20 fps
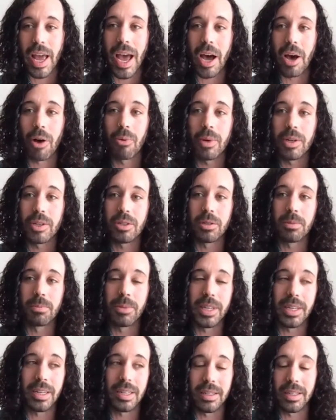we should be
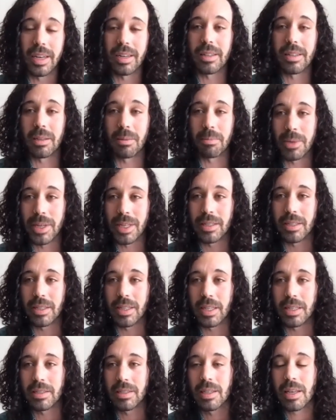conducting
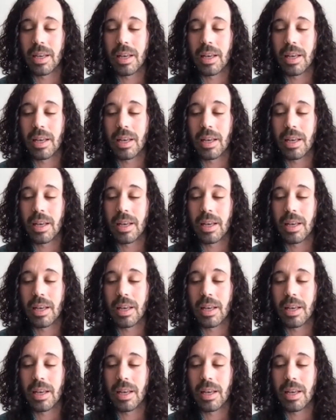business,